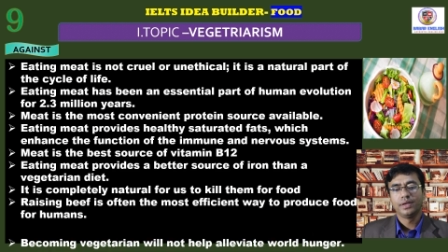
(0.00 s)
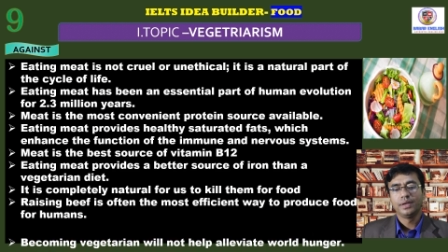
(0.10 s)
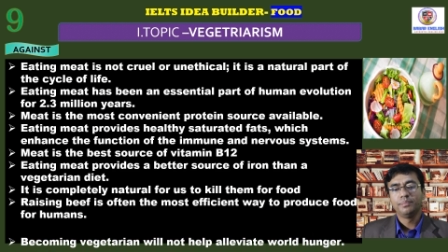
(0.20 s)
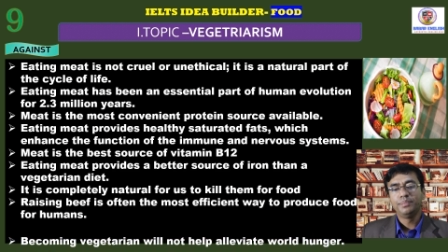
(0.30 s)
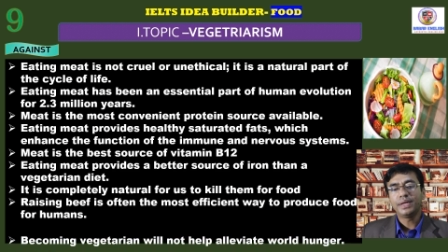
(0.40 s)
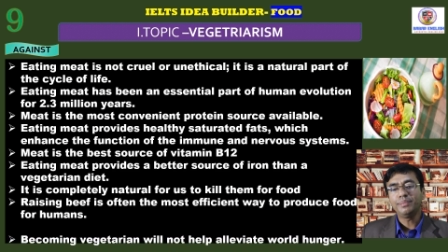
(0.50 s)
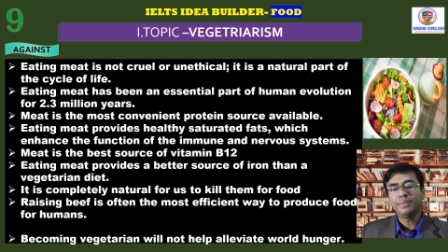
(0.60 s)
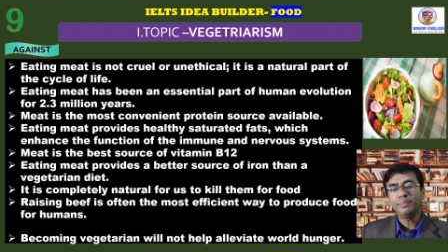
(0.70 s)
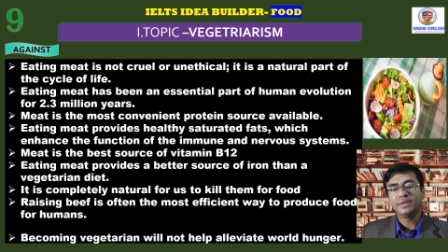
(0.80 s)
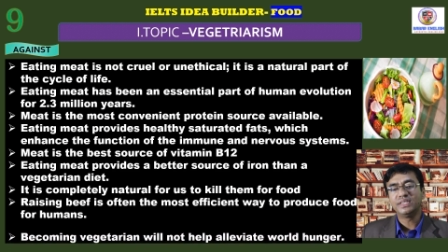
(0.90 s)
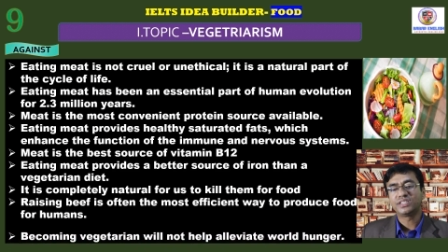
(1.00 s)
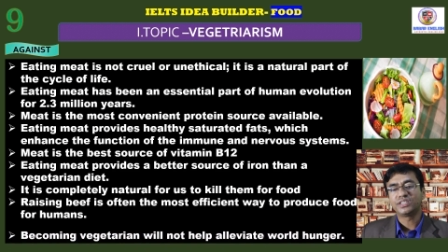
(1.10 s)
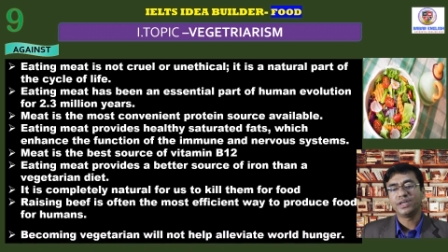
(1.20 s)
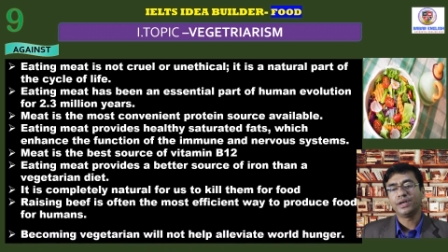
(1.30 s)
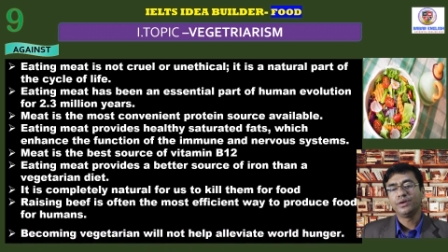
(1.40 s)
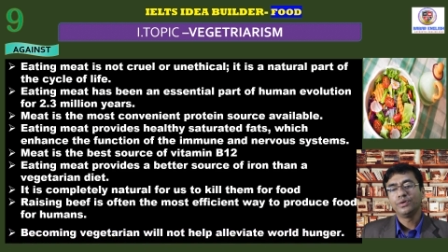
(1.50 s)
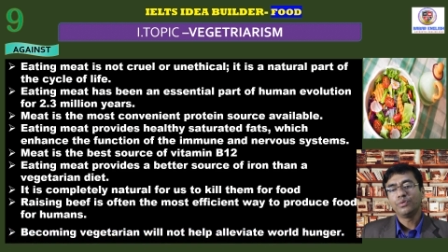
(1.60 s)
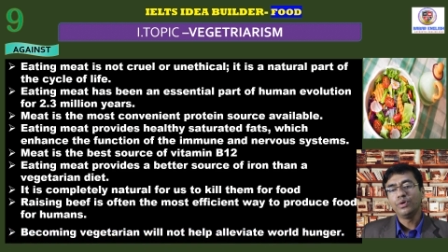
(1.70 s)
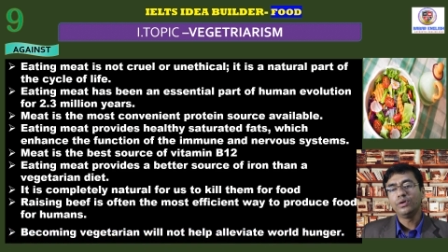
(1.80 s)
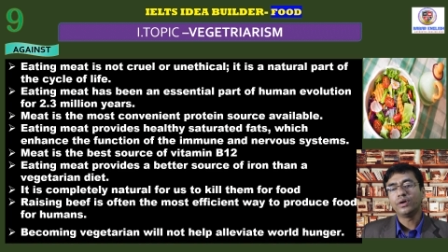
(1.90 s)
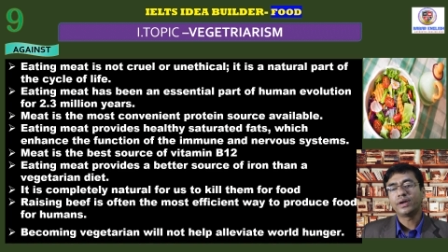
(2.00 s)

Becoming vegetarian will not